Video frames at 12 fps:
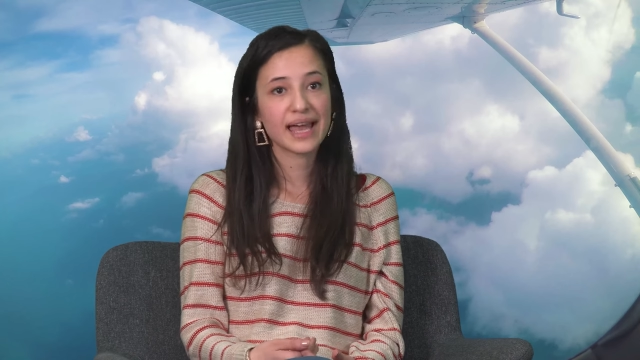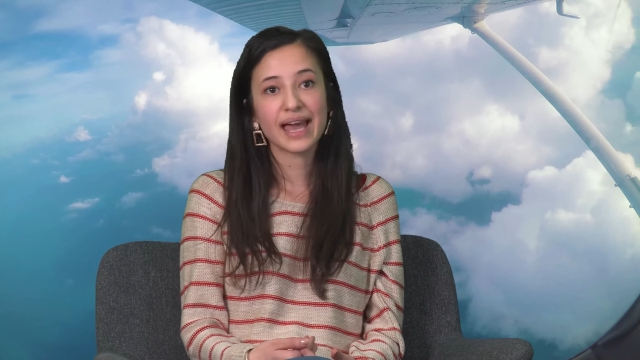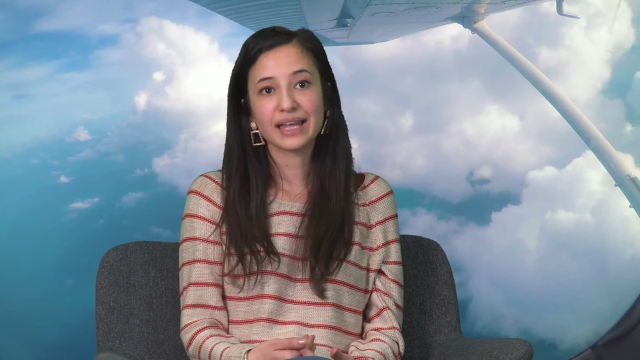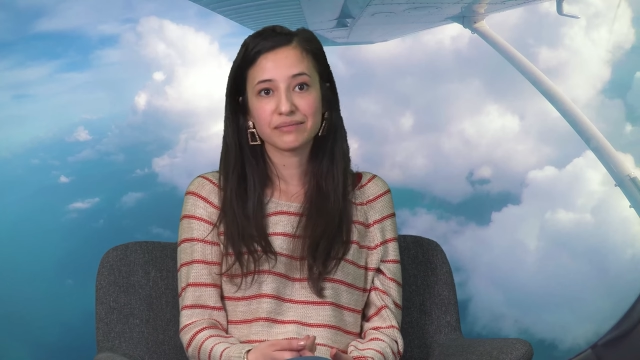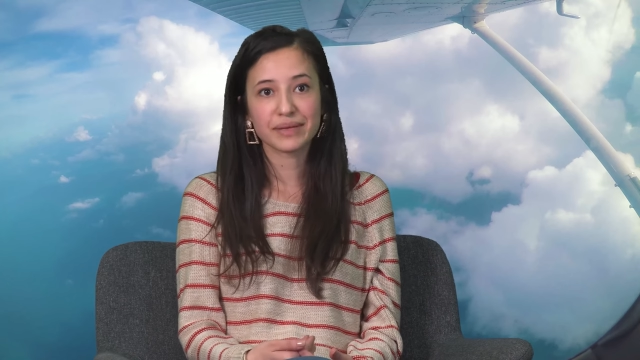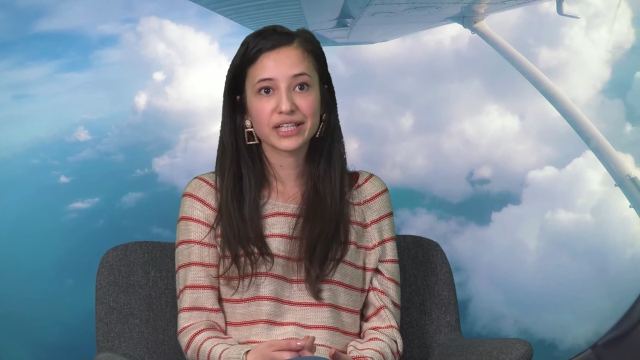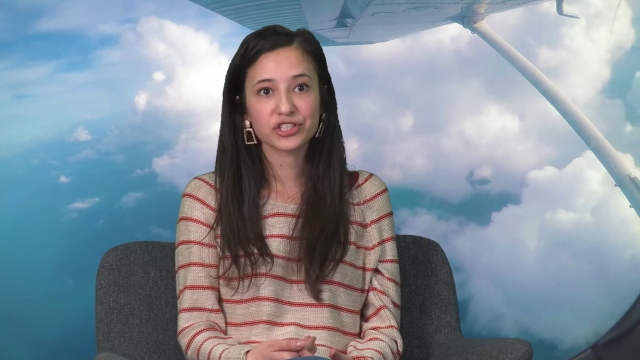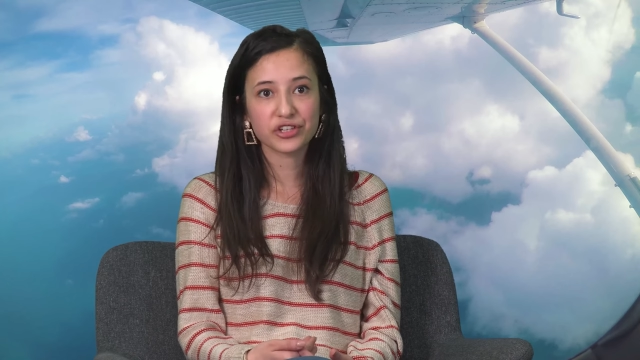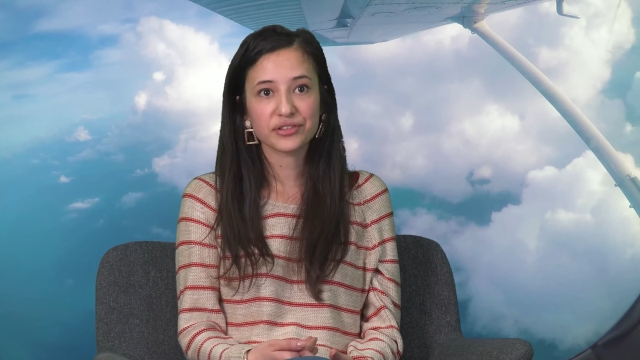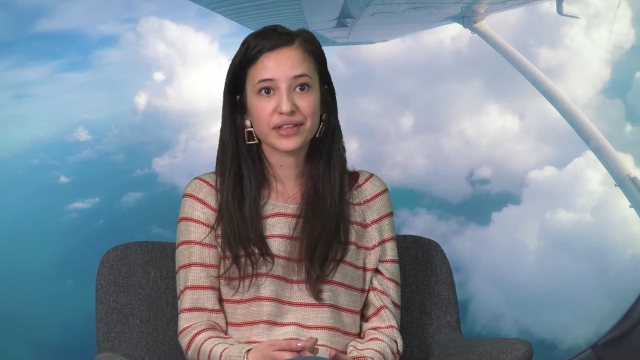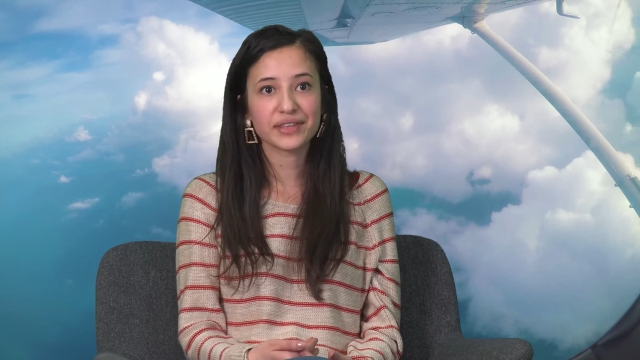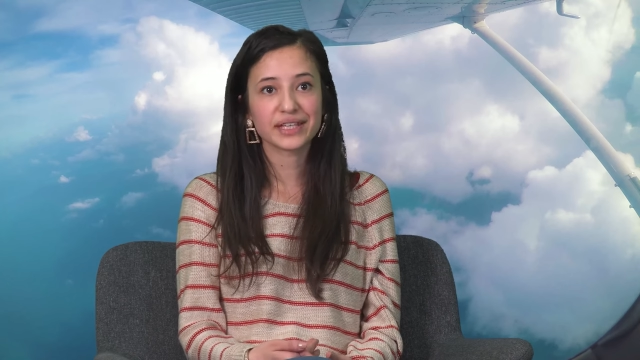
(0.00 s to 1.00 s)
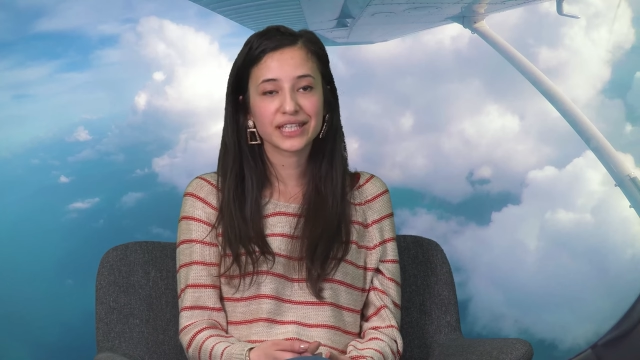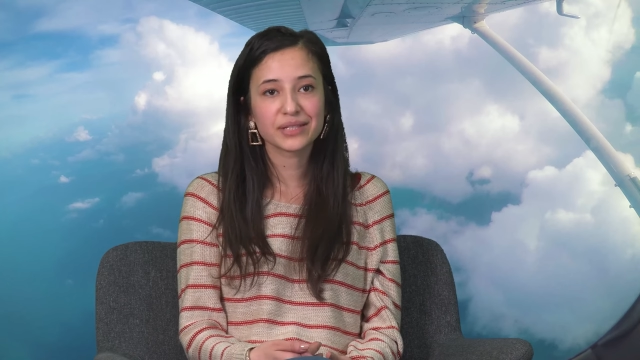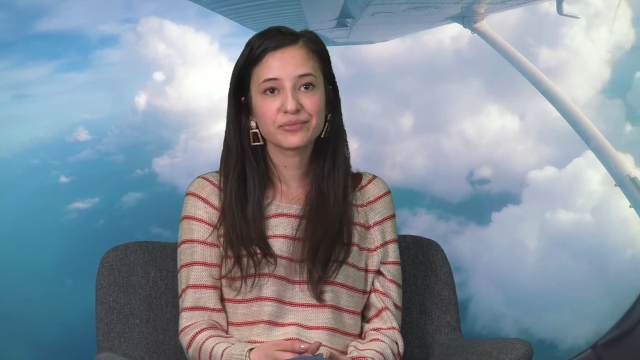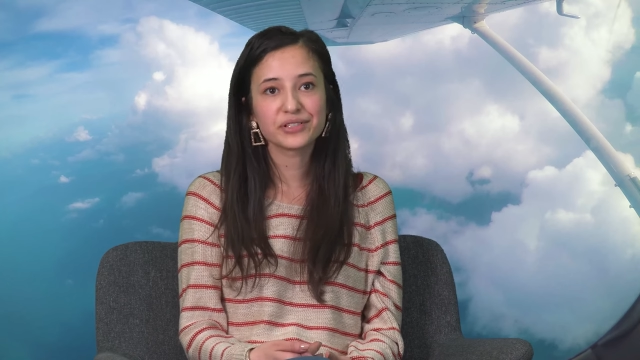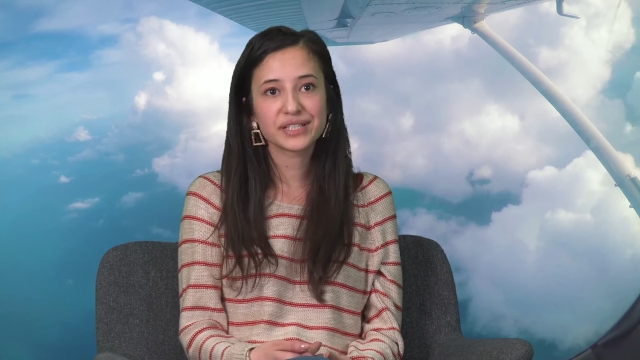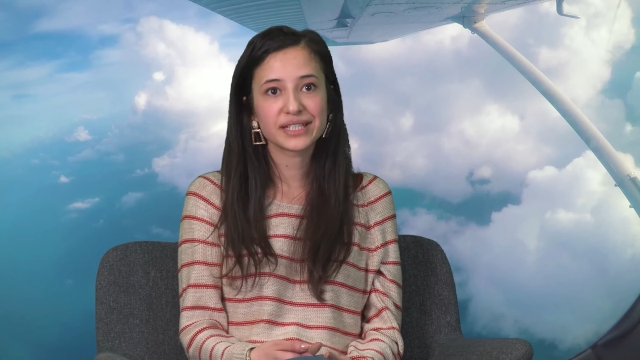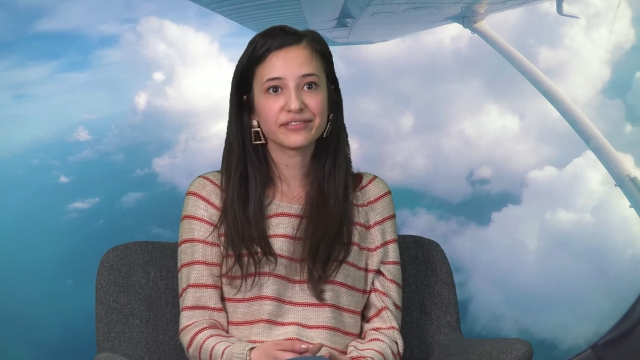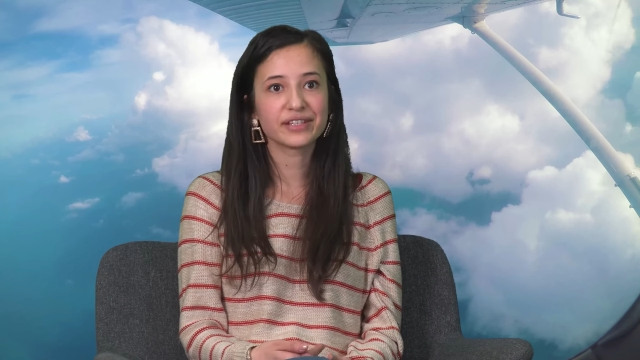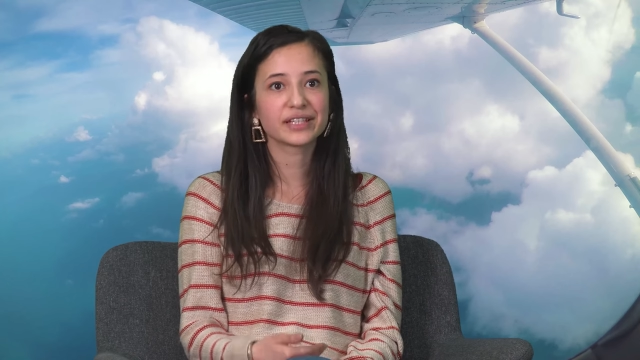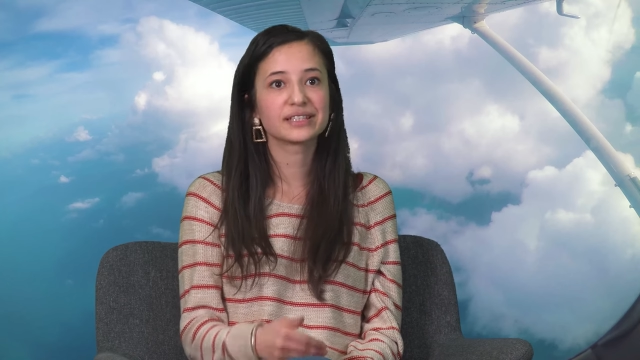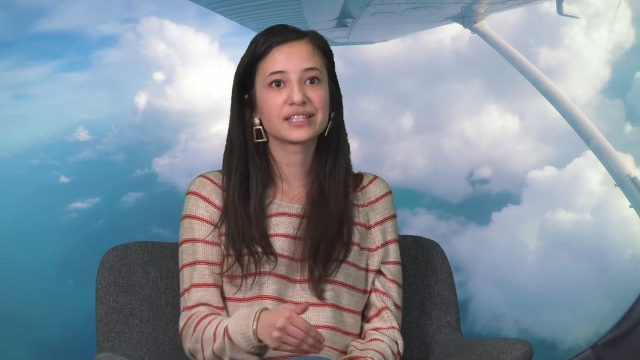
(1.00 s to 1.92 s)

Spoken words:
and make sure that they keep receiving